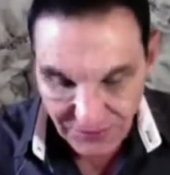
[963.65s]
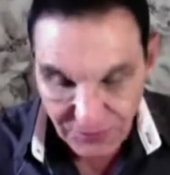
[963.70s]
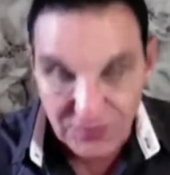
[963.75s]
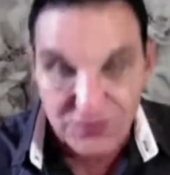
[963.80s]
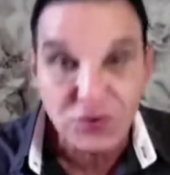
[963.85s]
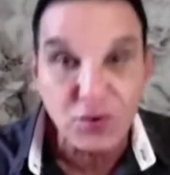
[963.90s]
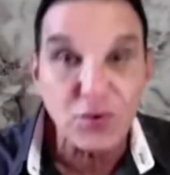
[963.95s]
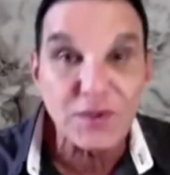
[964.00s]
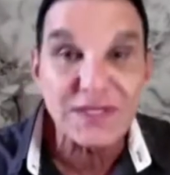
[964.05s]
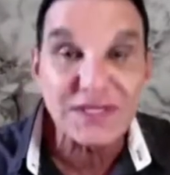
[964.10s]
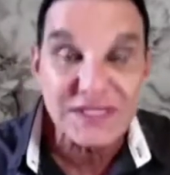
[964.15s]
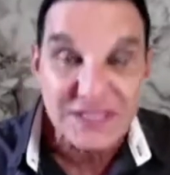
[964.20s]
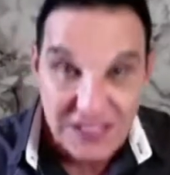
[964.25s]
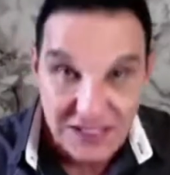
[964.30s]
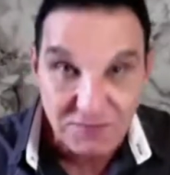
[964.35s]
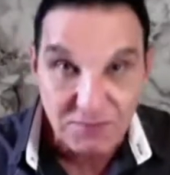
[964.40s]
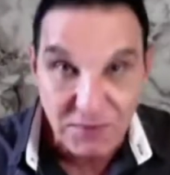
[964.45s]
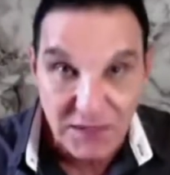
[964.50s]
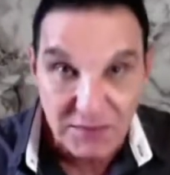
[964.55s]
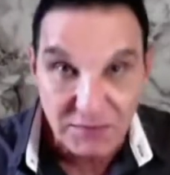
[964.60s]
We're talking
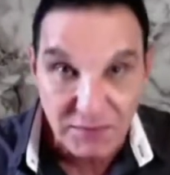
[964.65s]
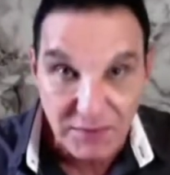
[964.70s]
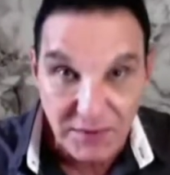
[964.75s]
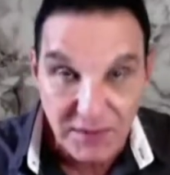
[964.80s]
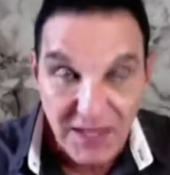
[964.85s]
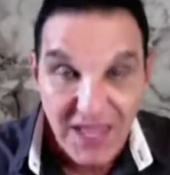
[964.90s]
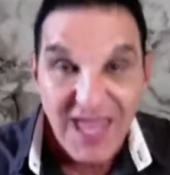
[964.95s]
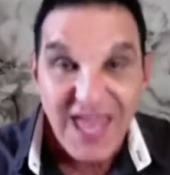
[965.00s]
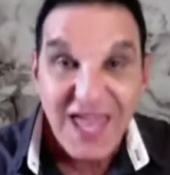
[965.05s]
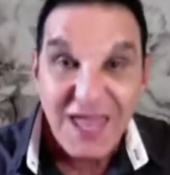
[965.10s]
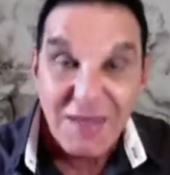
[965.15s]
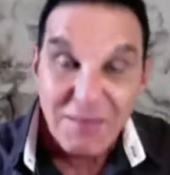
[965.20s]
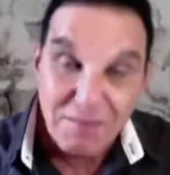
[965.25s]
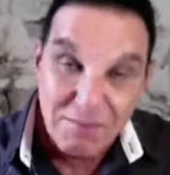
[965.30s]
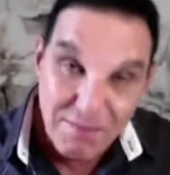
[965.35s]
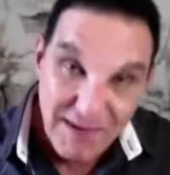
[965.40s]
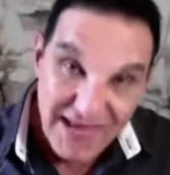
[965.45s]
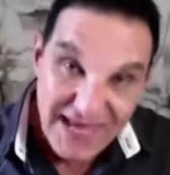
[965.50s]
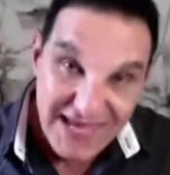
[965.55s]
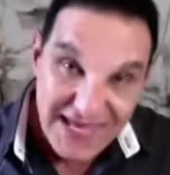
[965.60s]
sick people,
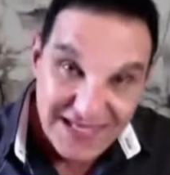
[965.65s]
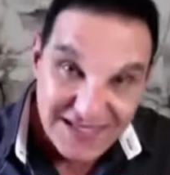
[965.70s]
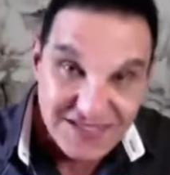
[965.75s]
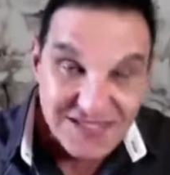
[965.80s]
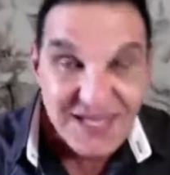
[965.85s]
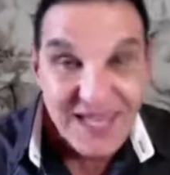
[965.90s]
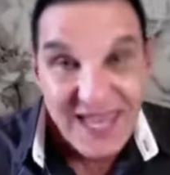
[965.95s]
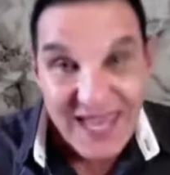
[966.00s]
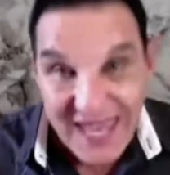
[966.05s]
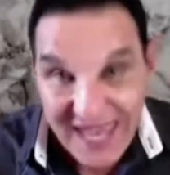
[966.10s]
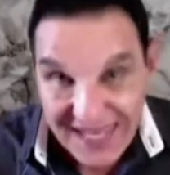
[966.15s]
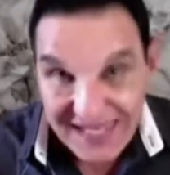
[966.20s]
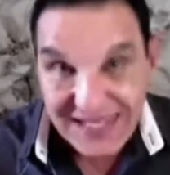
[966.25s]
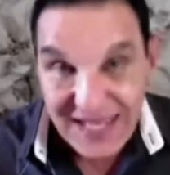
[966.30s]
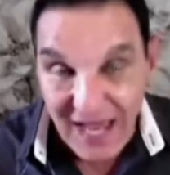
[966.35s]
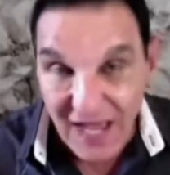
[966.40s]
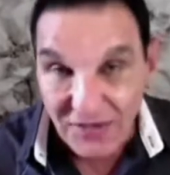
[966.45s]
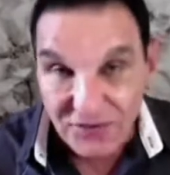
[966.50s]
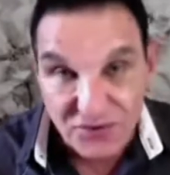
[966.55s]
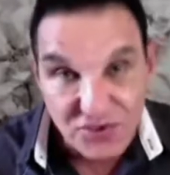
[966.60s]
beds and
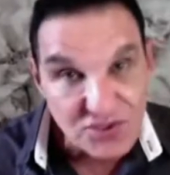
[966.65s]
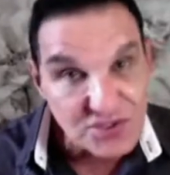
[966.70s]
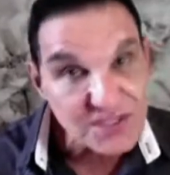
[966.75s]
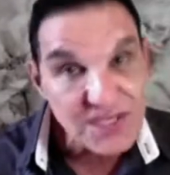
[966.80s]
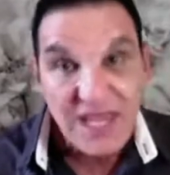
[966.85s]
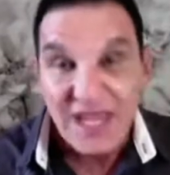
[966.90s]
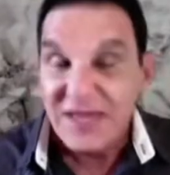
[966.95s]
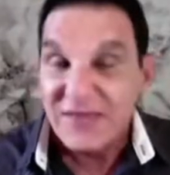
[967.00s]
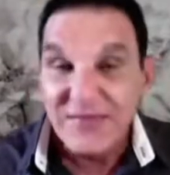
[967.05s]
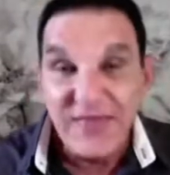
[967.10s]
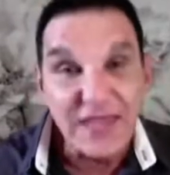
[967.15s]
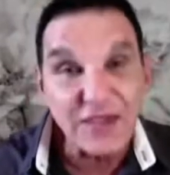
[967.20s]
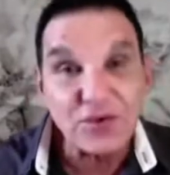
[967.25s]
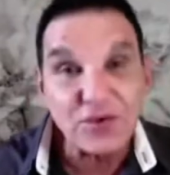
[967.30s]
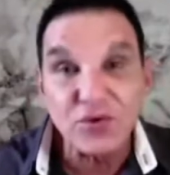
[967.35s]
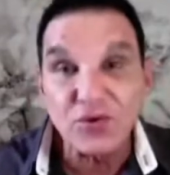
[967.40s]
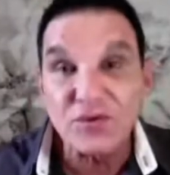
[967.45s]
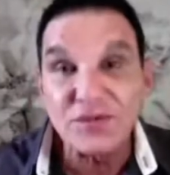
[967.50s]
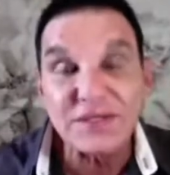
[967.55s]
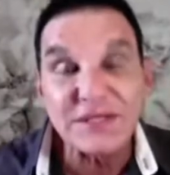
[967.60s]
couches.
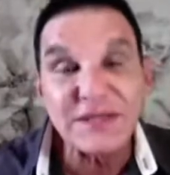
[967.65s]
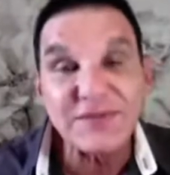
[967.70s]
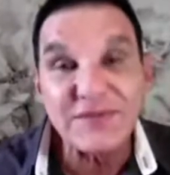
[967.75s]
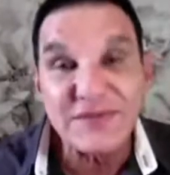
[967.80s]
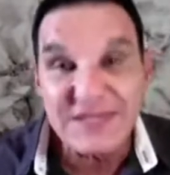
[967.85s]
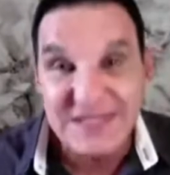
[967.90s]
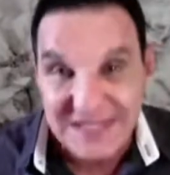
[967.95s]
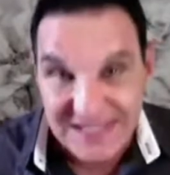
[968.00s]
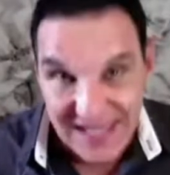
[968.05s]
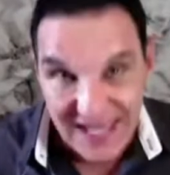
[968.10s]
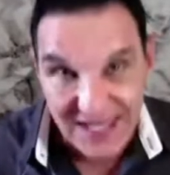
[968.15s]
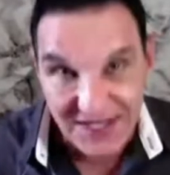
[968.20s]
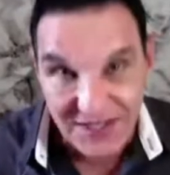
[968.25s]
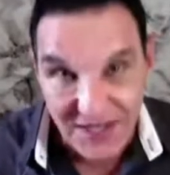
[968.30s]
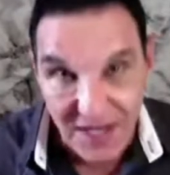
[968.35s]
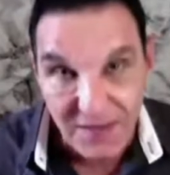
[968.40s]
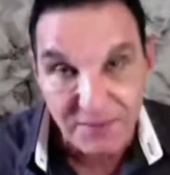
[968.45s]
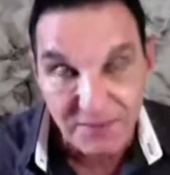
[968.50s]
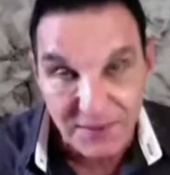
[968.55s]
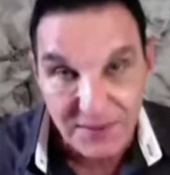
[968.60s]
They couldn't even stand
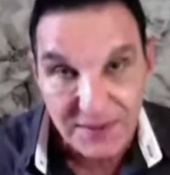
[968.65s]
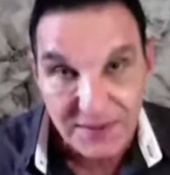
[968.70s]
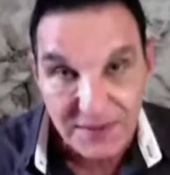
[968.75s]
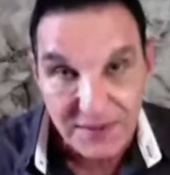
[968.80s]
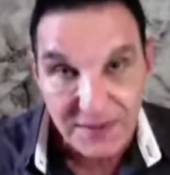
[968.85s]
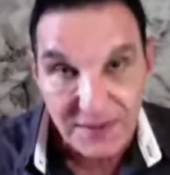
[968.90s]
up,